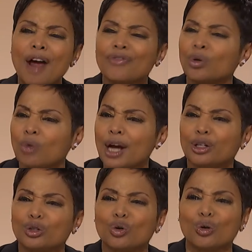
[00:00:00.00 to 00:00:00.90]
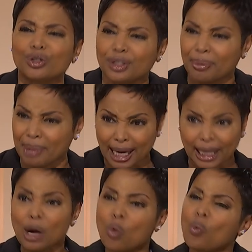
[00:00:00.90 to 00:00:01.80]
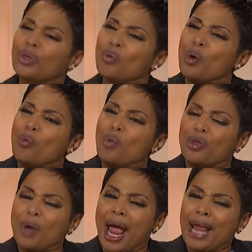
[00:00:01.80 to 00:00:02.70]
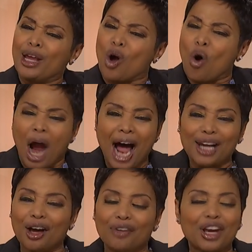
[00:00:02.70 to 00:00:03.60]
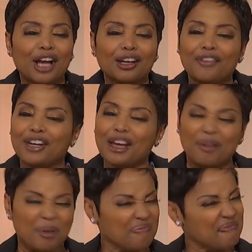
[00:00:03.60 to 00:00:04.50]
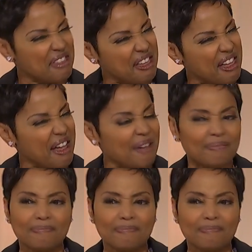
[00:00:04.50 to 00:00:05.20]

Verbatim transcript: have the right to torture somebody with, with, with eh, you know, I love you, I love you, I love you. Yeah.